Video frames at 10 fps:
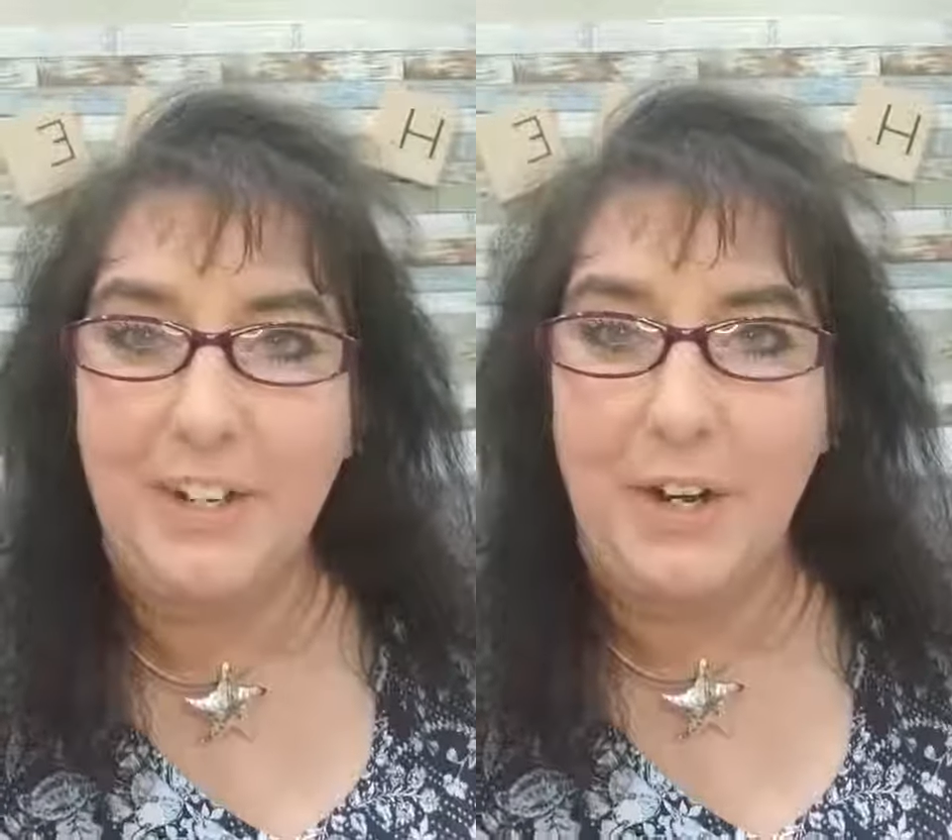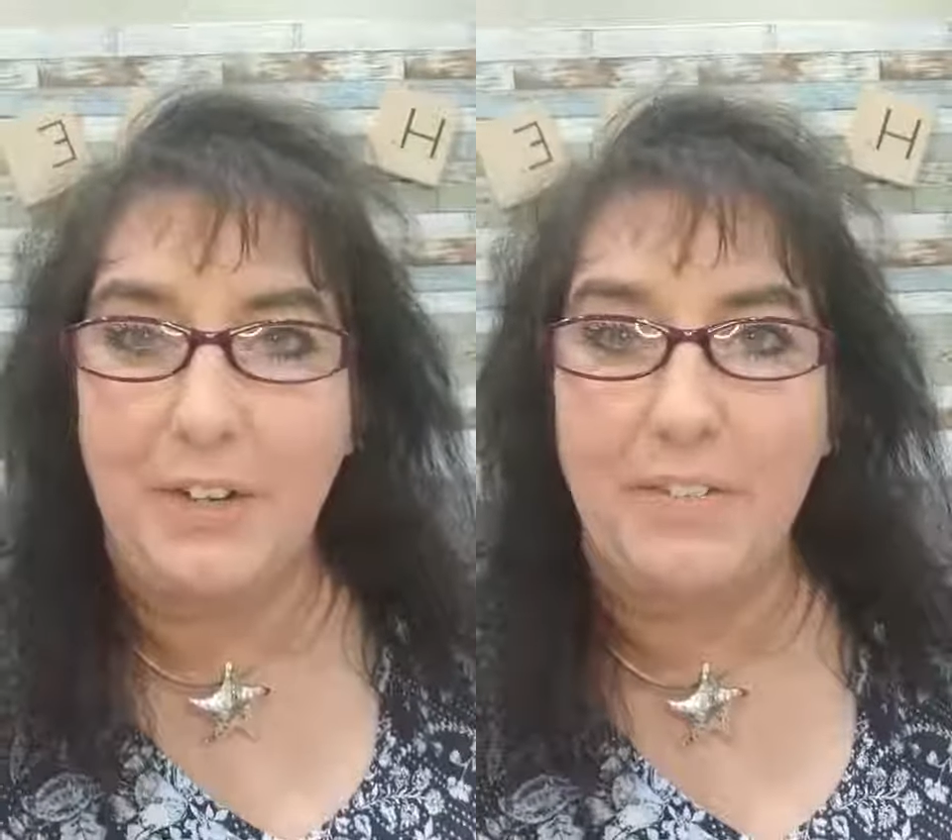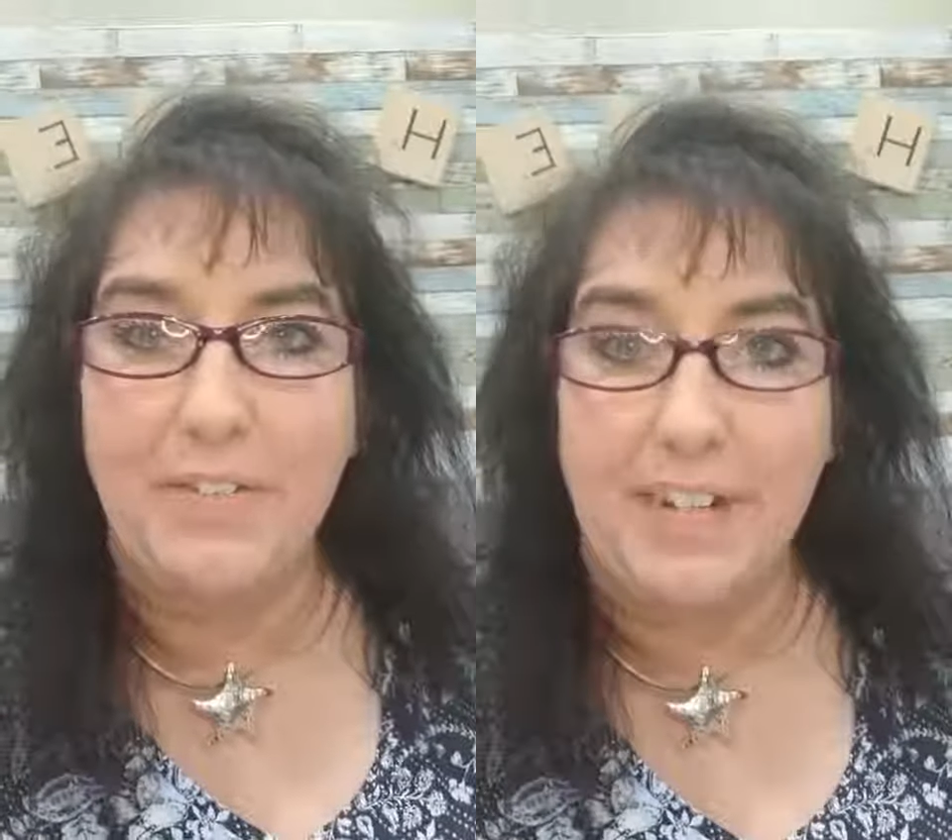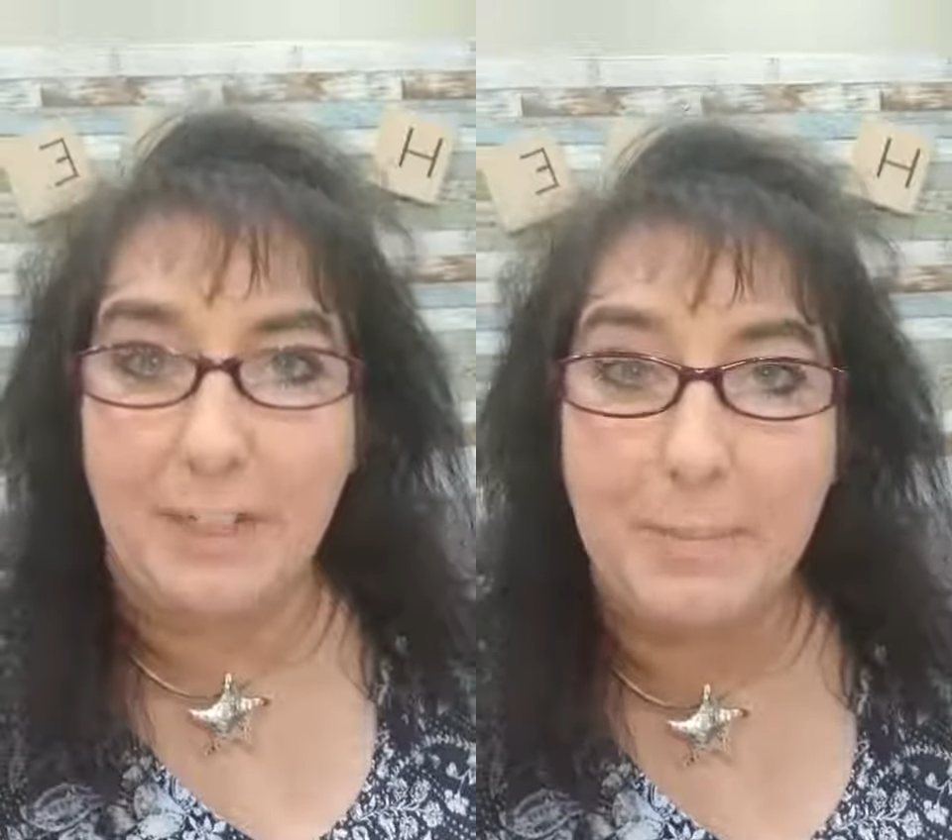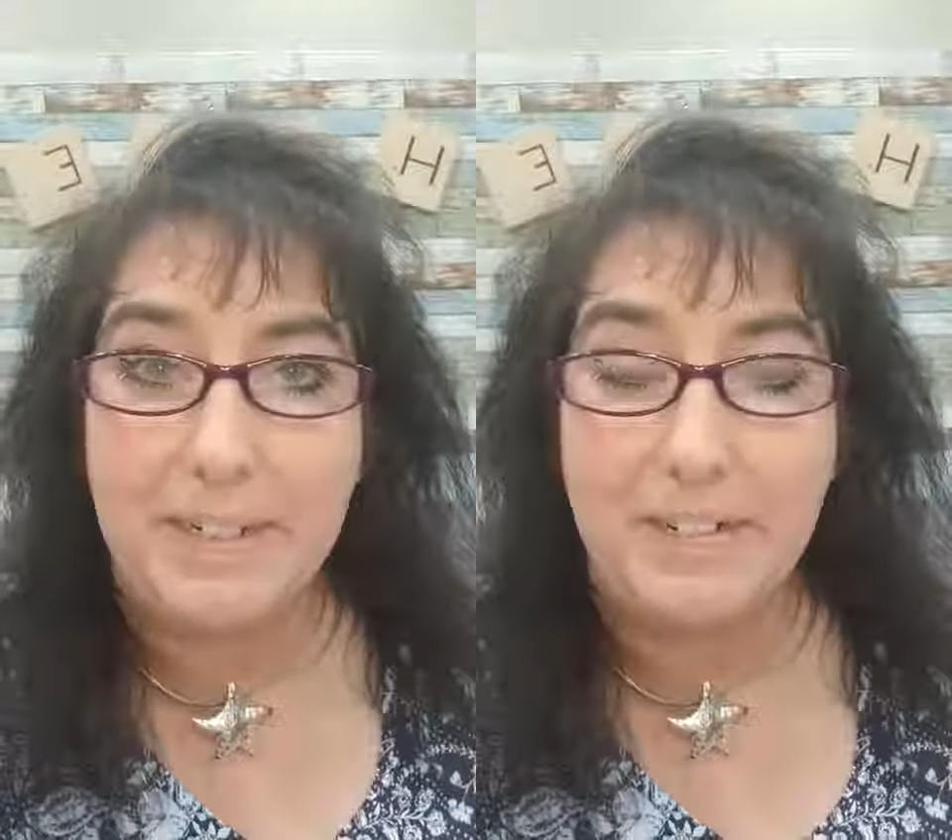Our
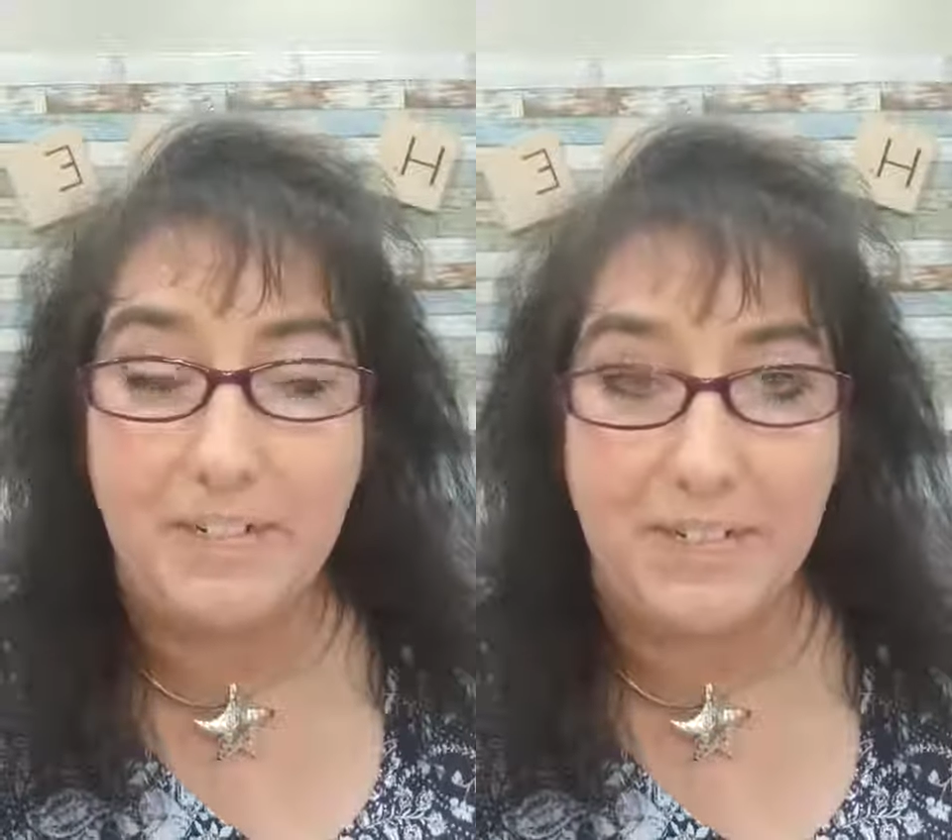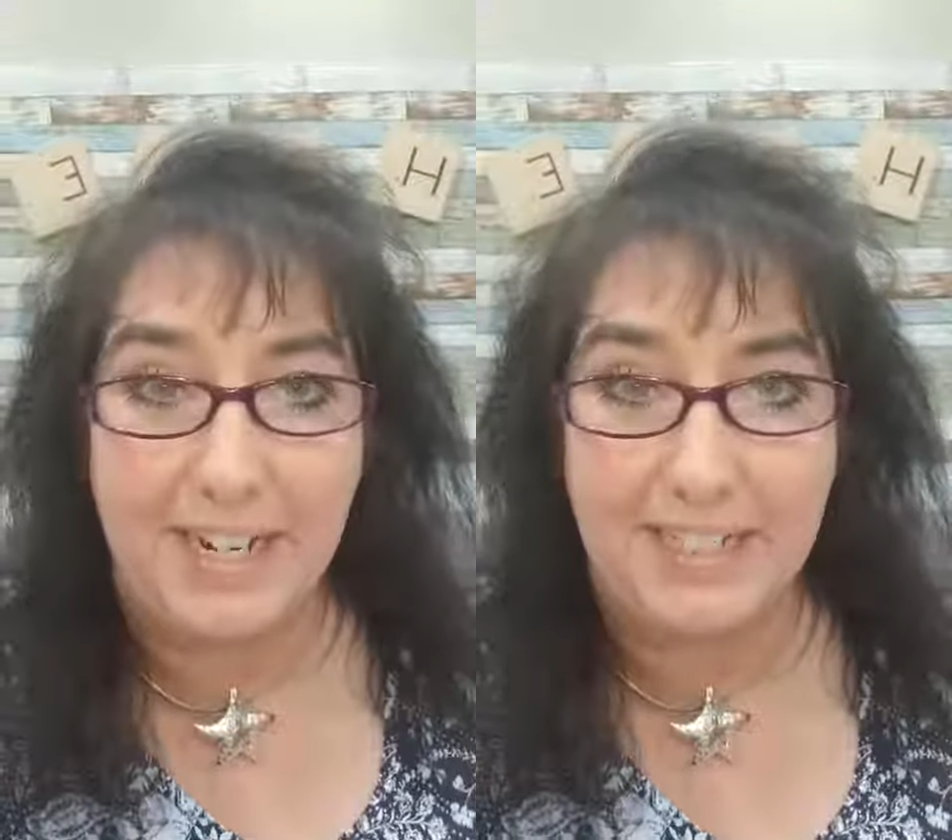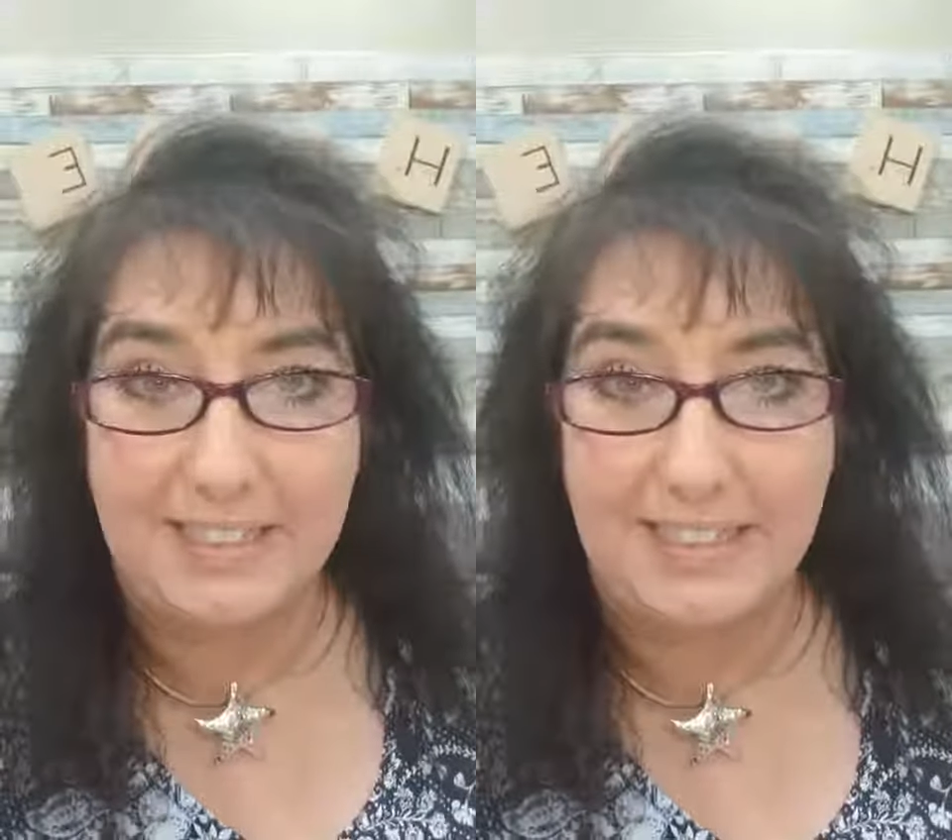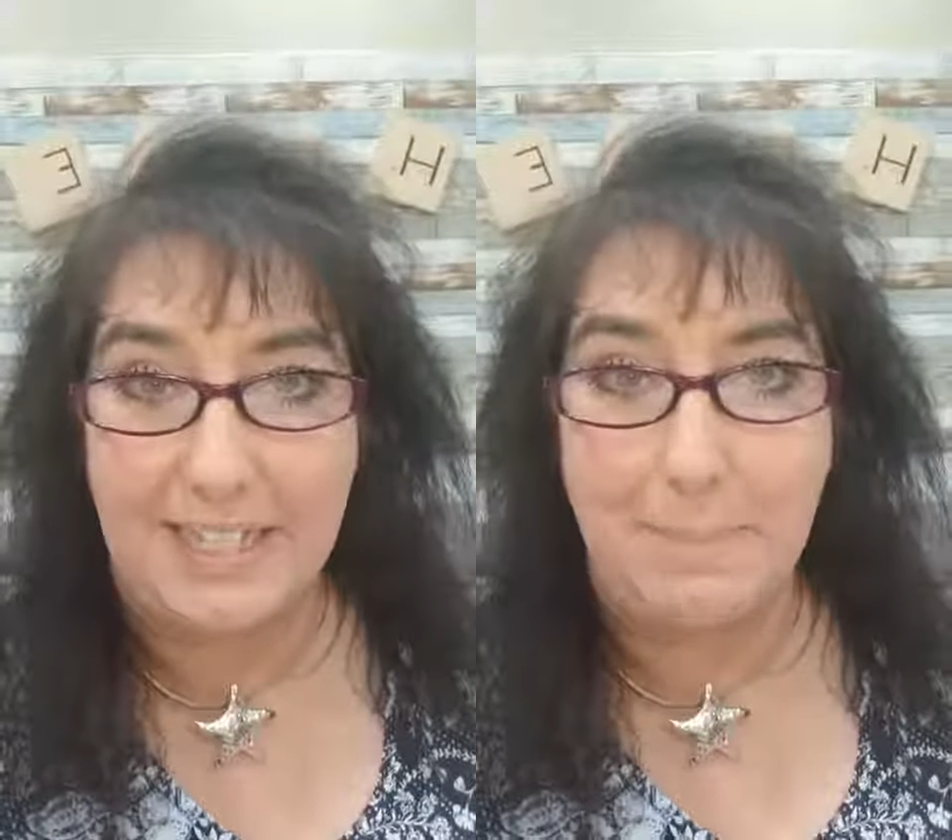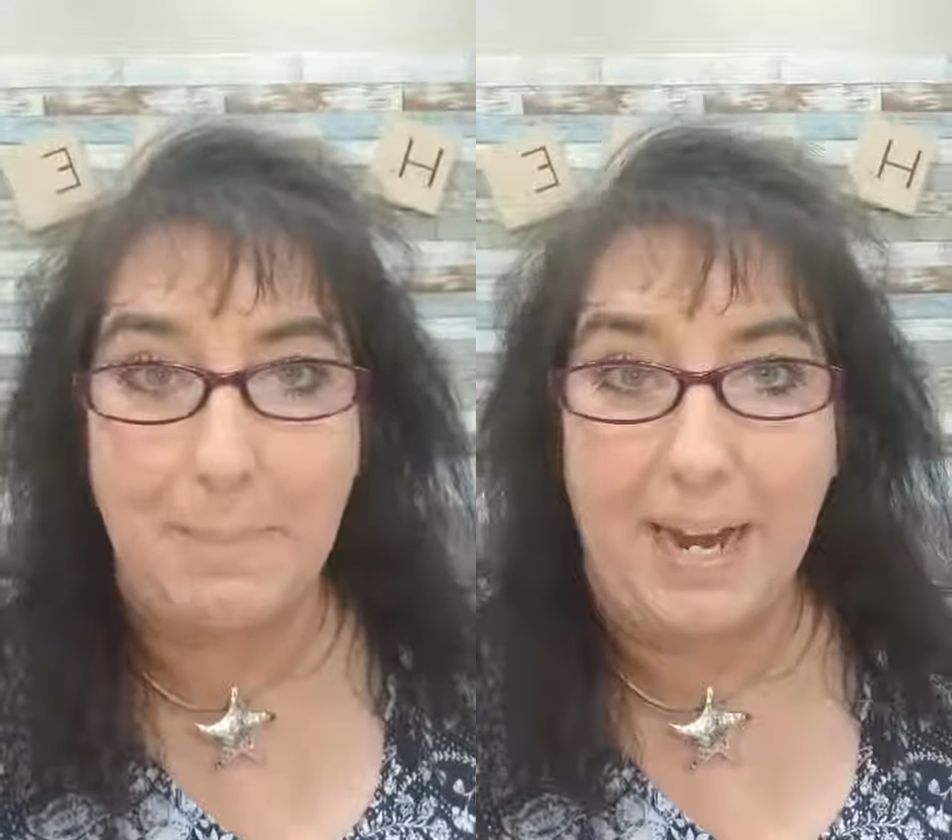environment affects and
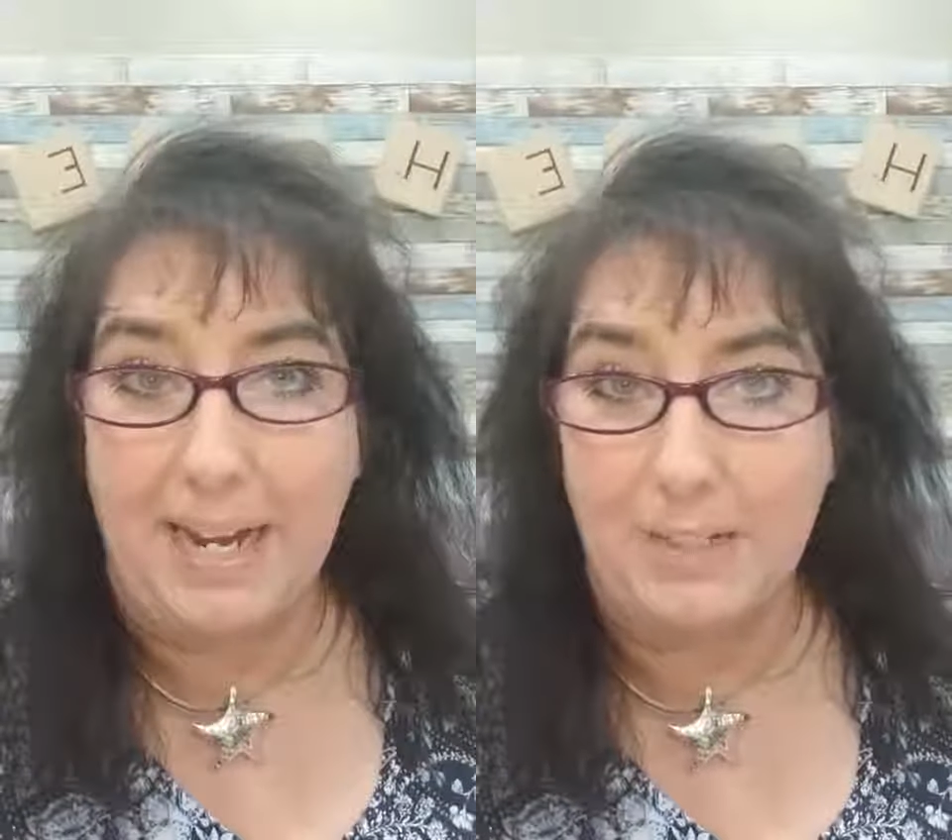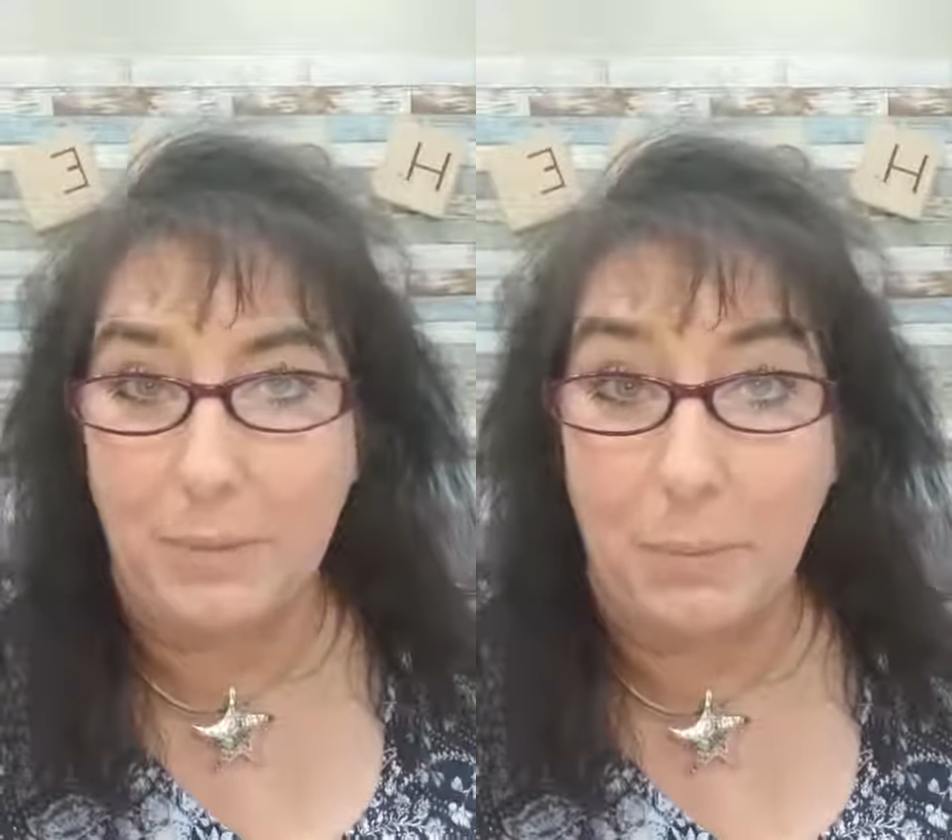impacts